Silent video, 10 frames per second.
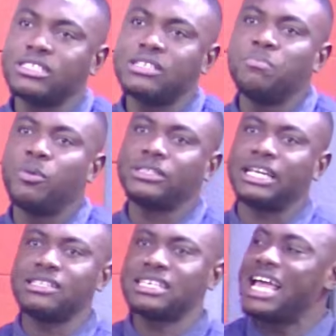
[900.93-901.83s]

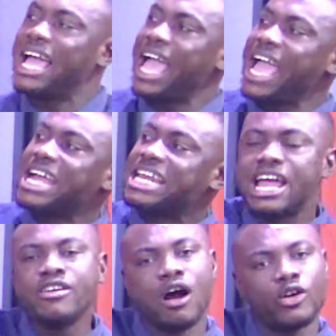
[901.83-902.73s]
important is the
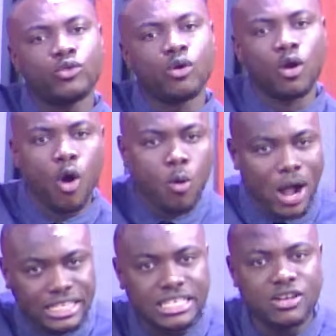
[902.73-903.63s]
aerial duel or
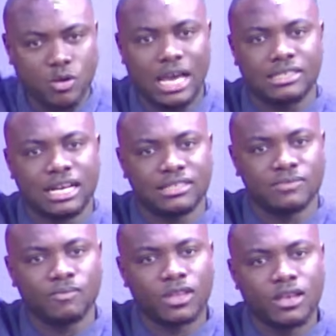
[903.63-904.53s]
watching Nicholas Jackson.
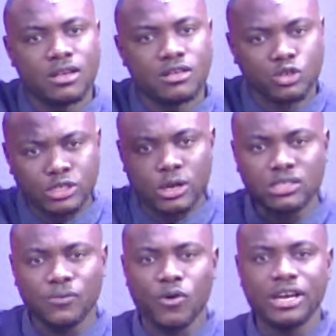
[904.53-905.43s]
So Chelsea
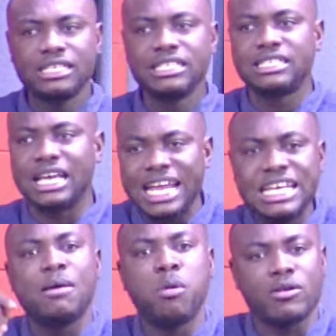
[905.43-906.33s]
for Nhyira say in
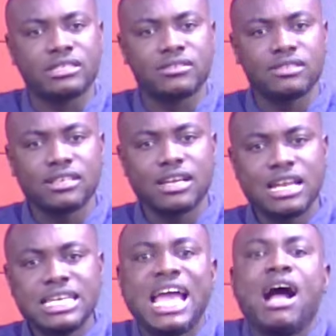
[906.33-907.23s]
the box,
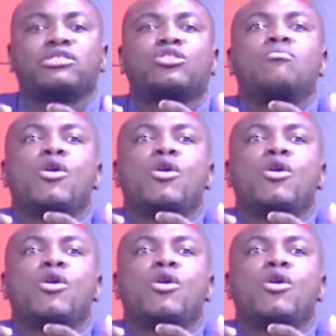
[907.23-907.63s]
they have somebody